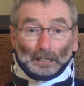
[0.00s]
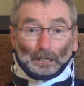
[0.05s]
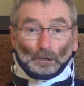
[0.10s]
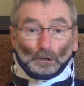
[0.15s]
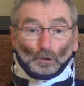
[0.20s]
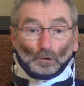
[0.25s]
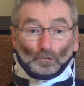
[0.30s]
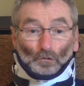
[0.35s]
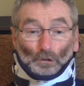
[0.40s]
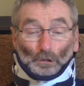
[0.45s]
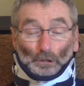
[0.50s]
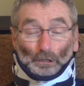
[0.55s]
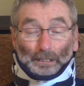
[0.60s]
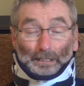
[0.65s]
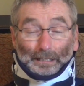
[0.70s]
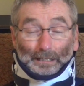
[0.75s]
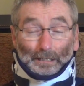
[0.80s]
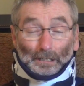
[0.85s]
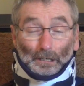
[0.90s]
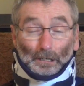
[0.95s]

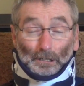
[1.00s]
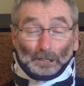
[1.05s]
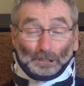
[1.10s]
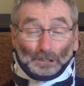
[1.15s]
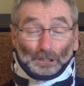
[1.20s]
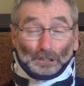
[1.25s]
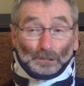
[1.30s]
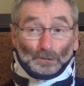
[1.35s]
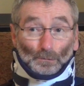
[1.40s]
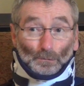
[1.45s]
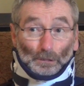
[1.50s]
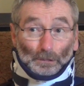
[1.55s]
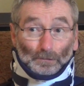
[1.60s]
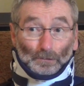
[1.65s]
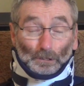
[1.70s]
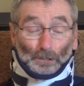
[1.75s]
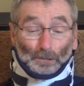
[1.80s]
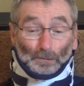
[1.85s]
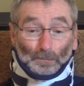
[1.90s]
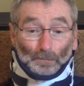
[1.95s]
overlooking the Hudson
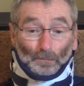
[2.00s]
River.